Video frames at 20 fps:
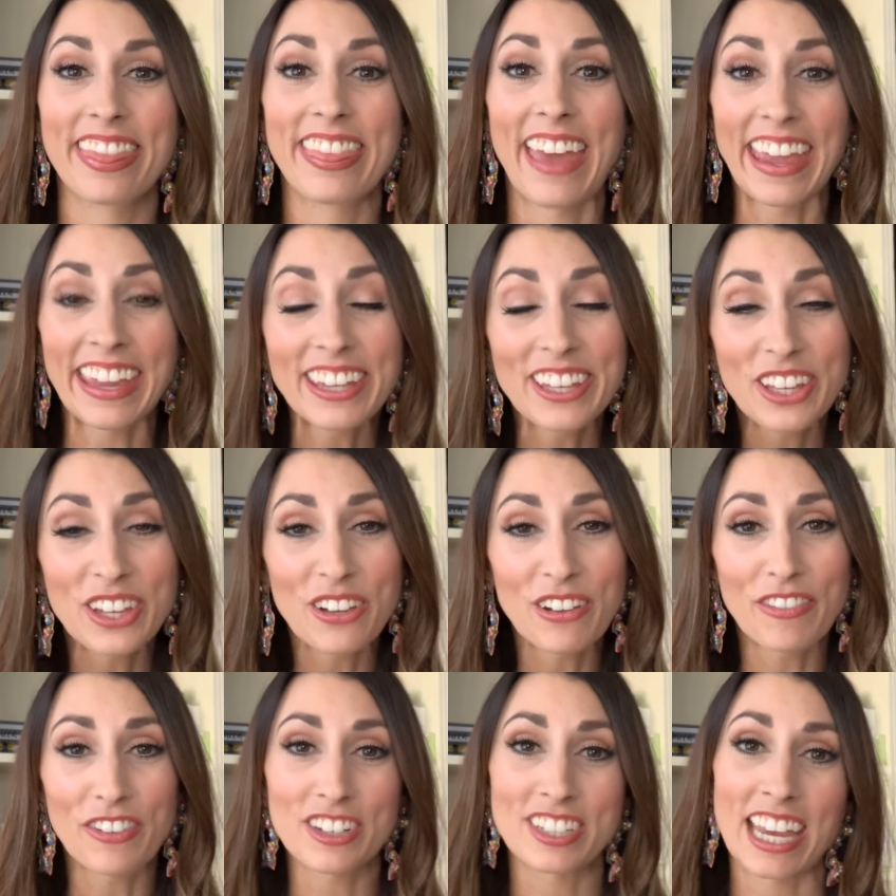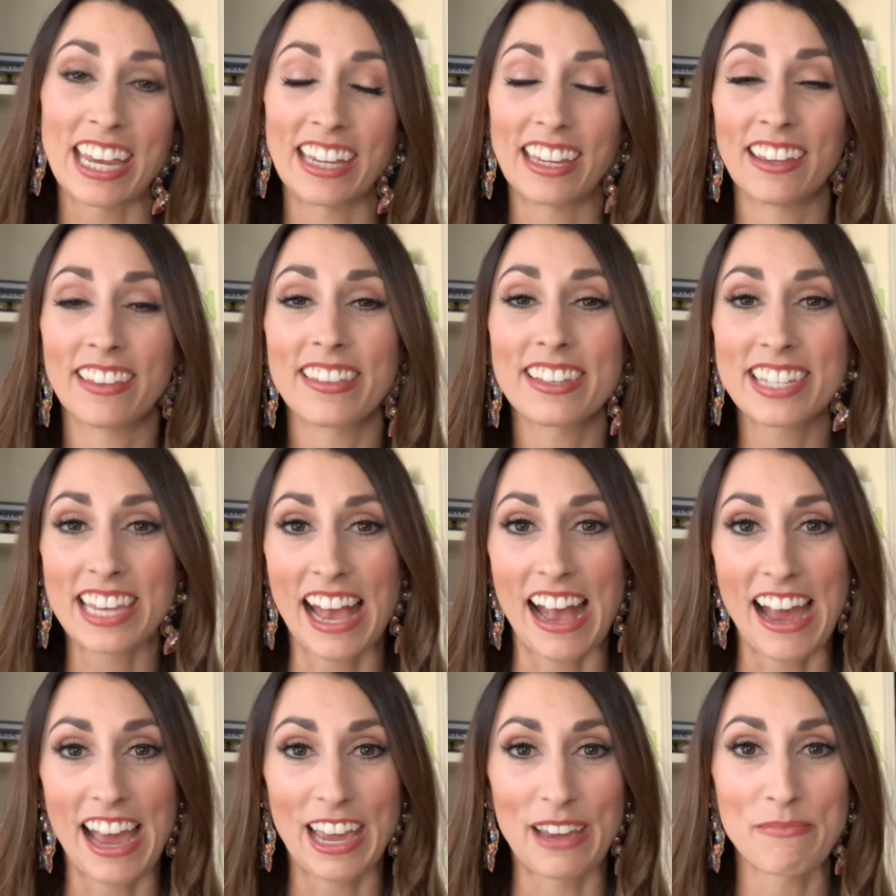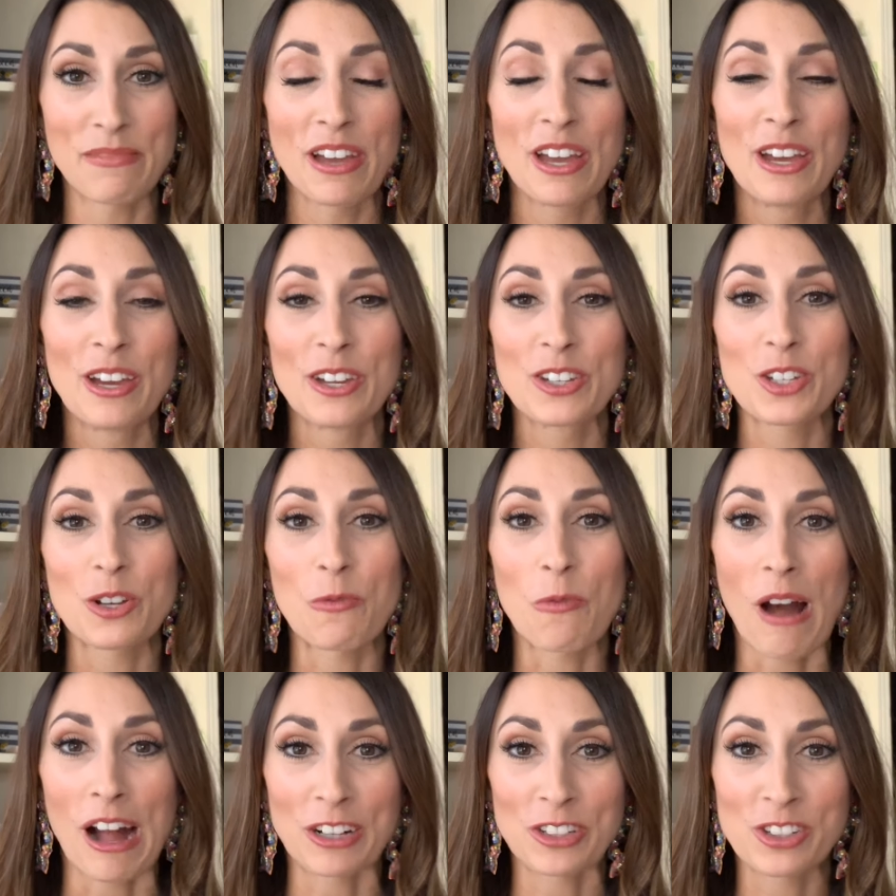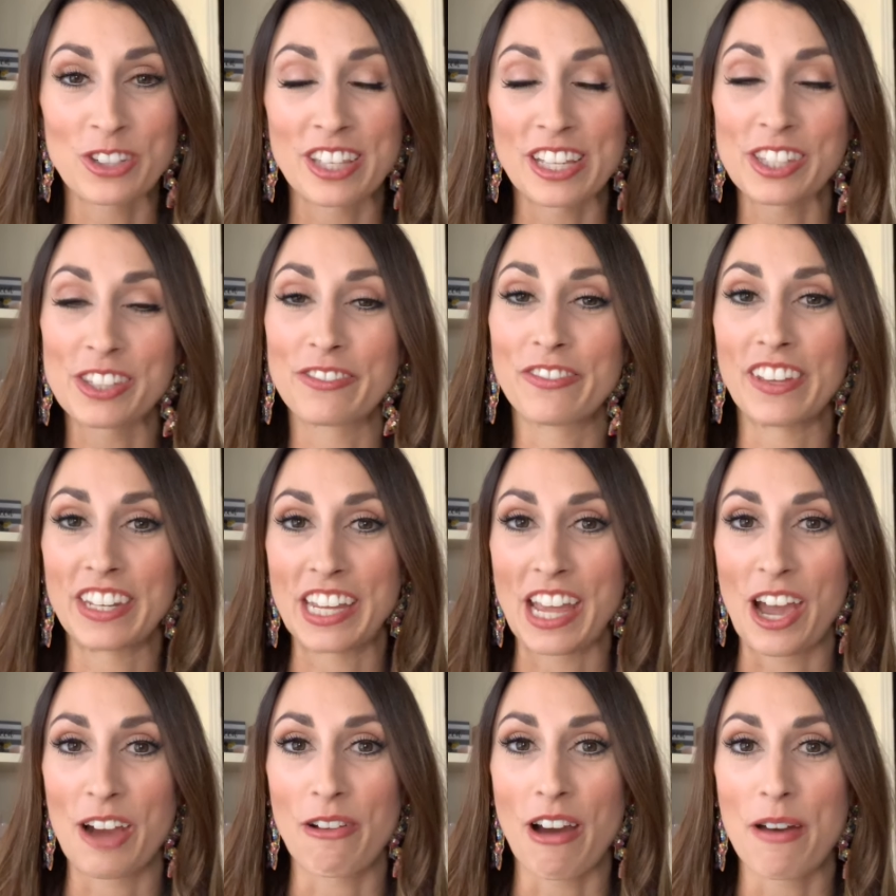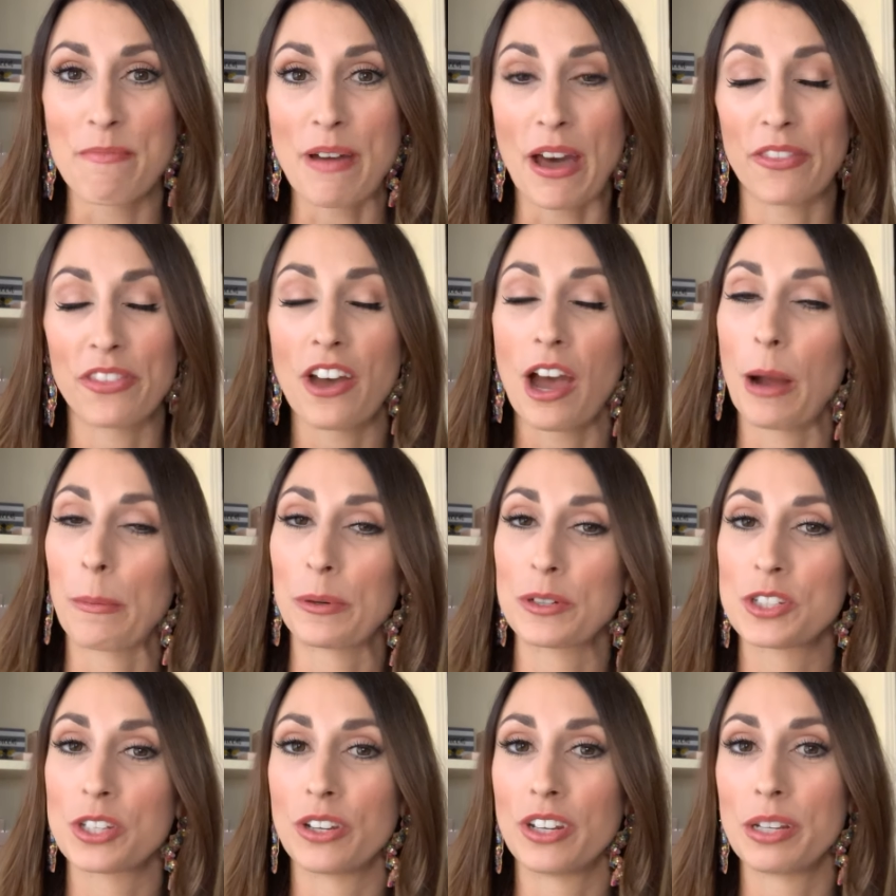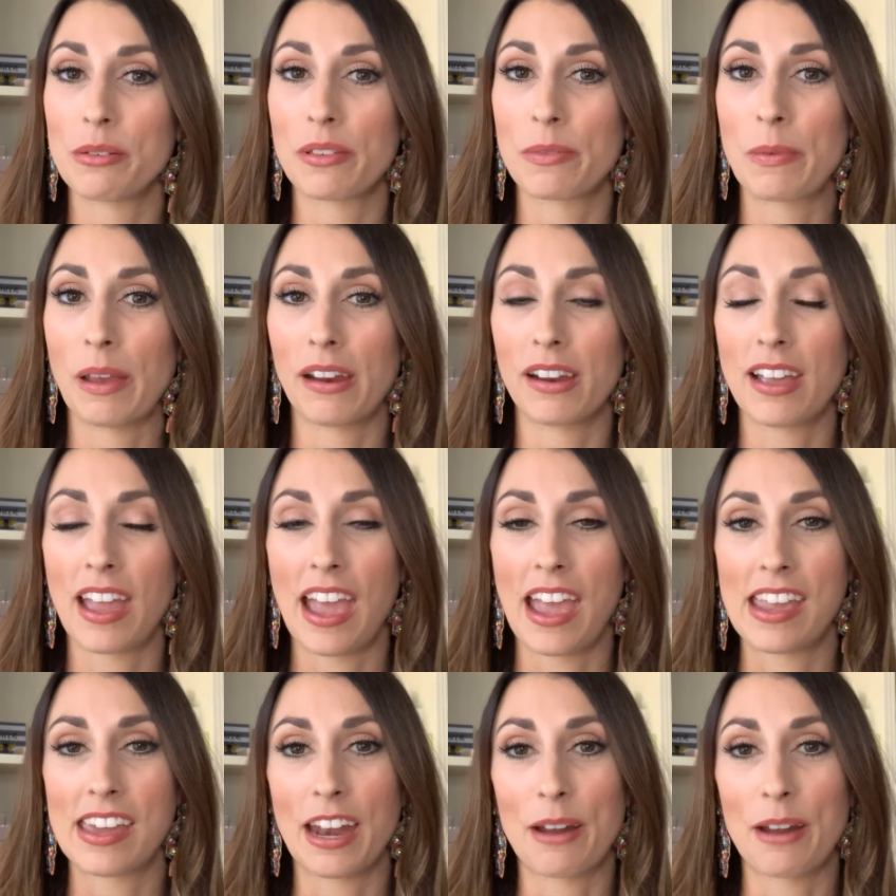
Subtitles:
Thank you for taking the time to watch this video about the opportunity with Mary Kay.